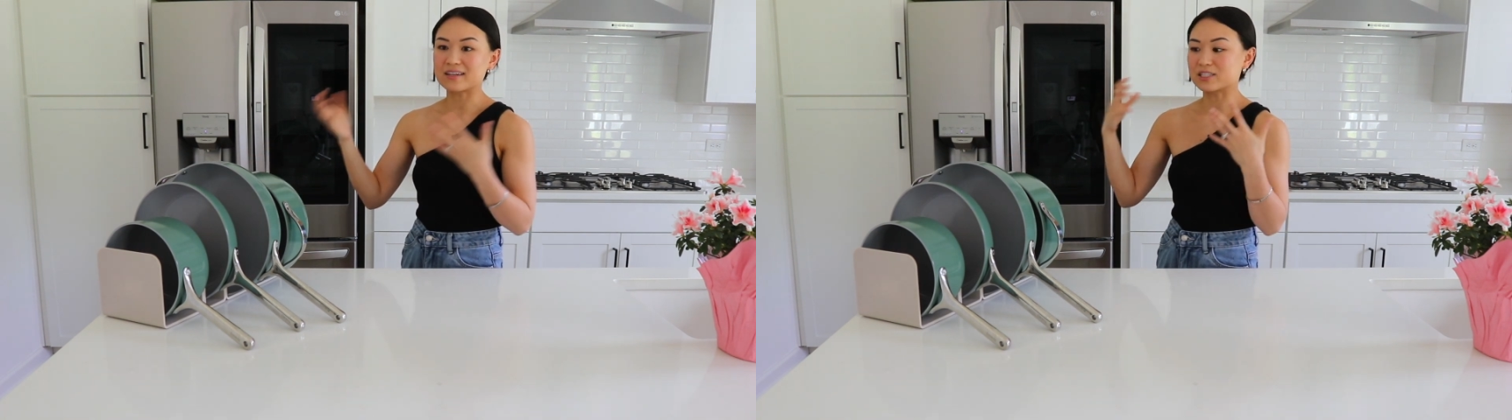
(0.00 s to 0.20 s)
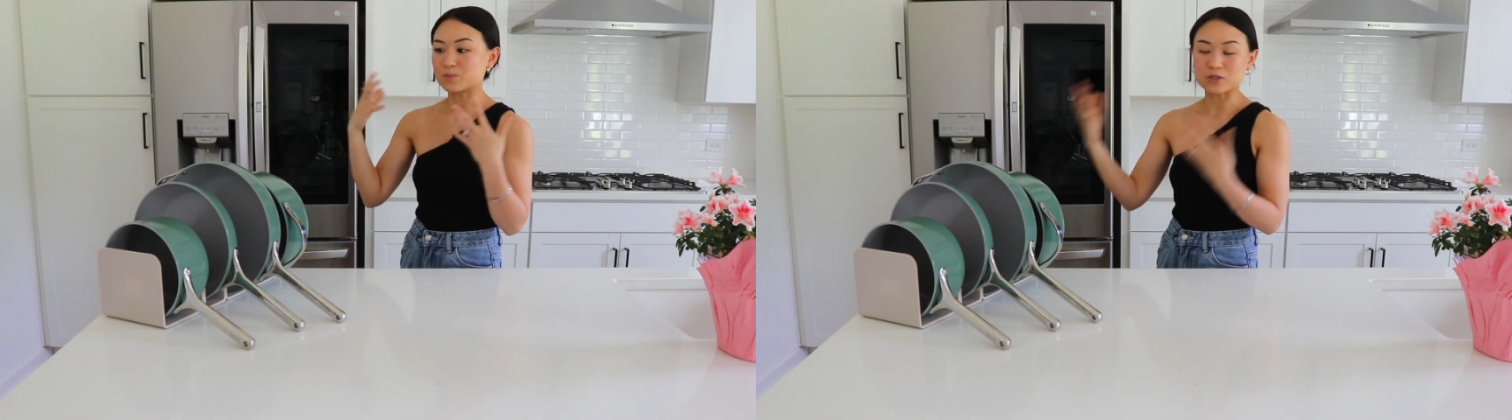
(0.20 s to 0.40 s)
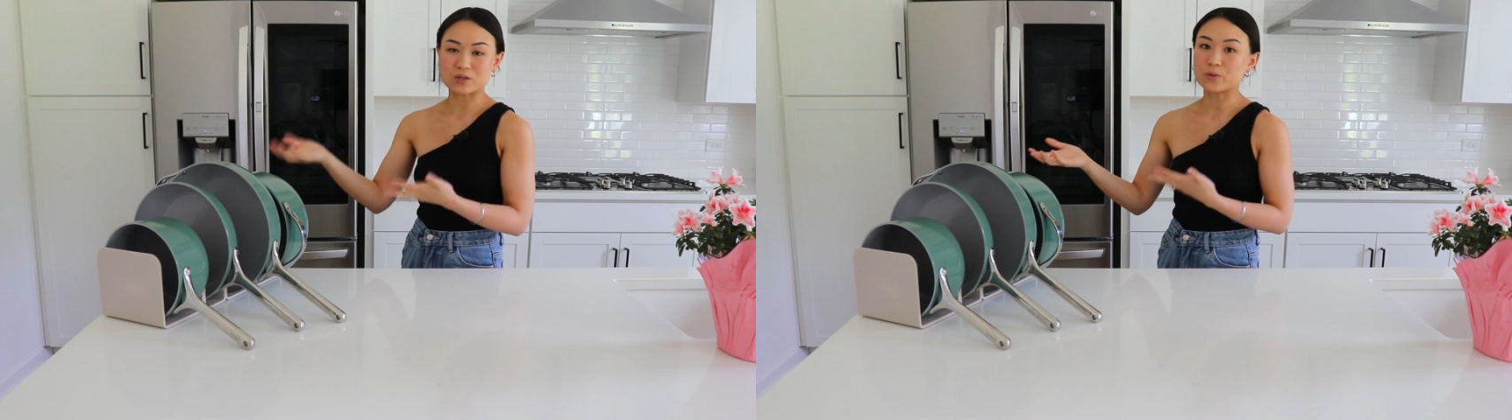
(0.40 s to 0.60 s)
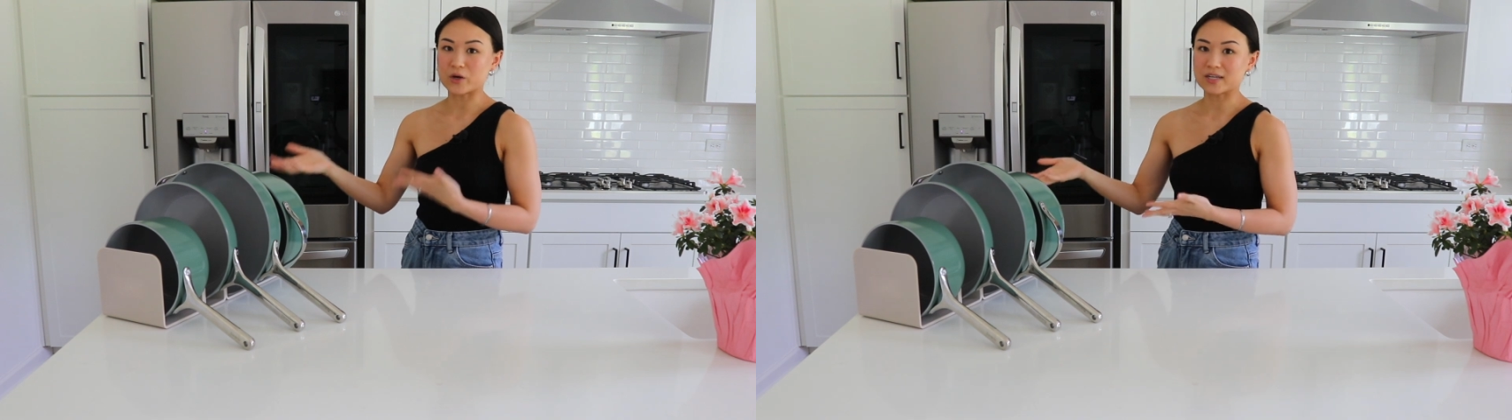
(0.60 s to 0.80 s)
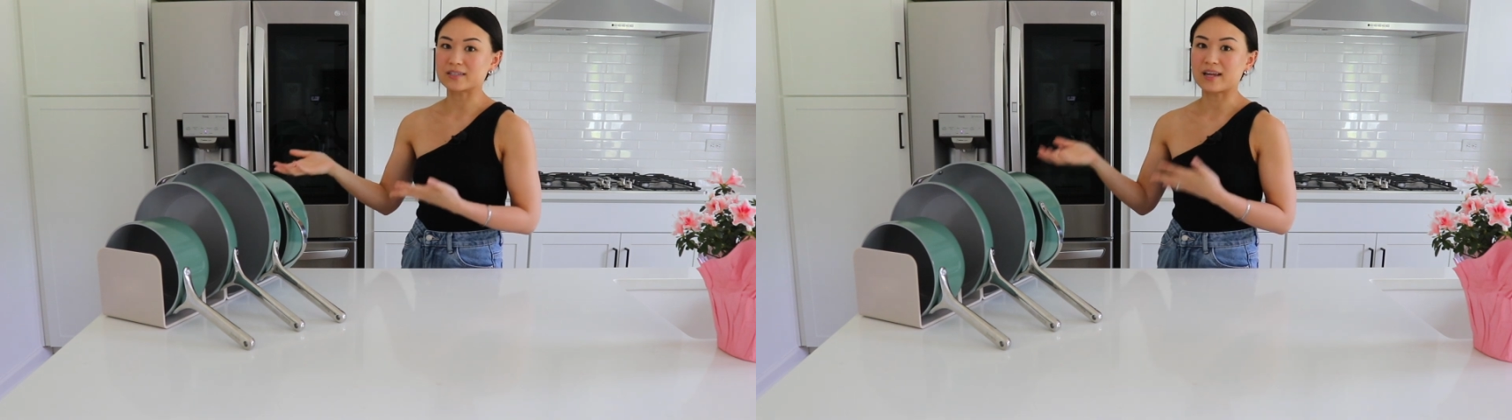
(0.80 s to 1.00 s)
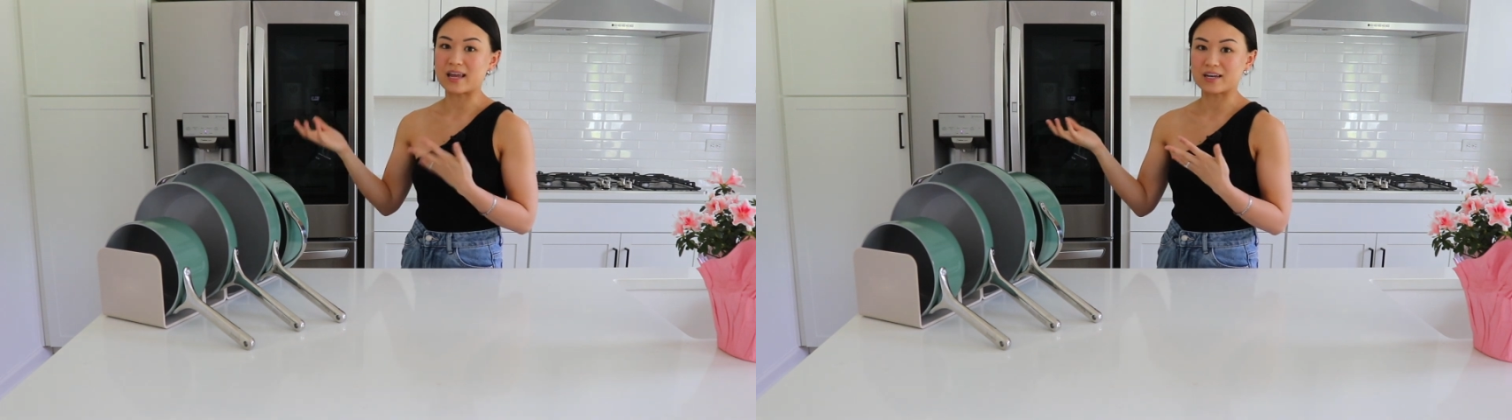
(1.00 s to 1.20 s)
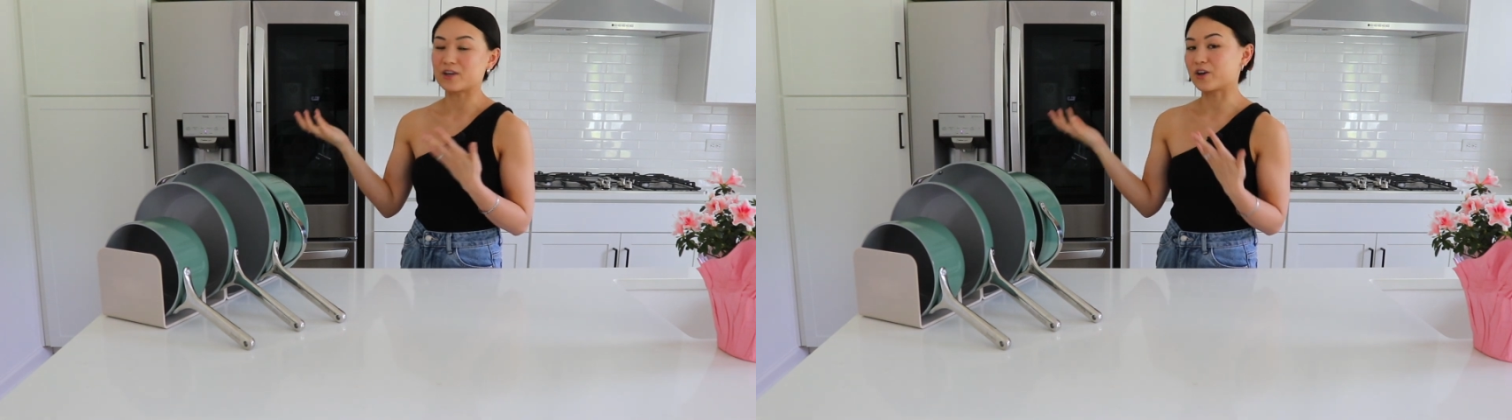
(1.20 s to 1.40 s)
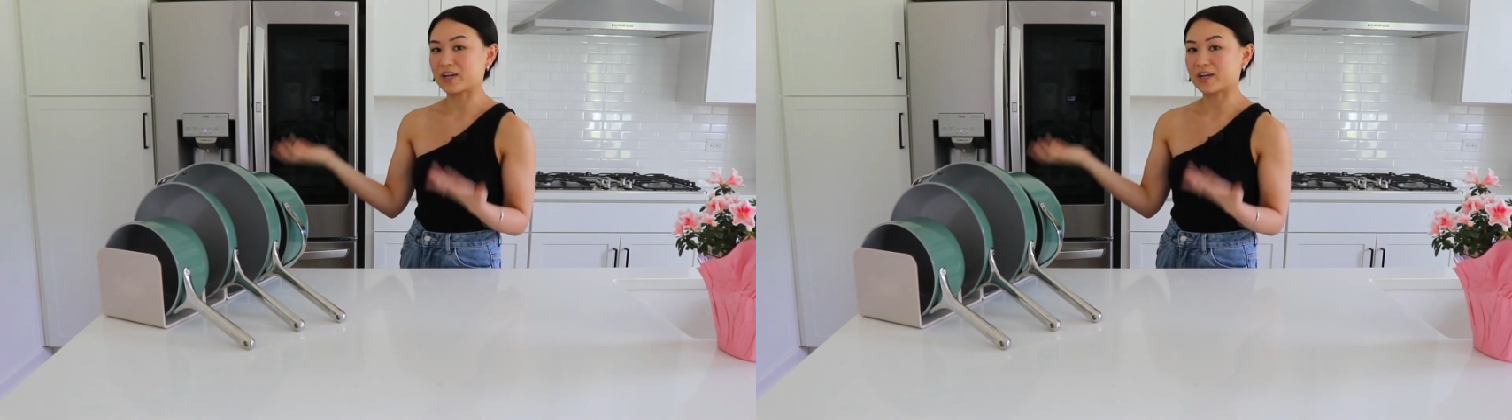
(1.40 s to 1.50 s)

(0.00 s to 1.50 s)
is most important in your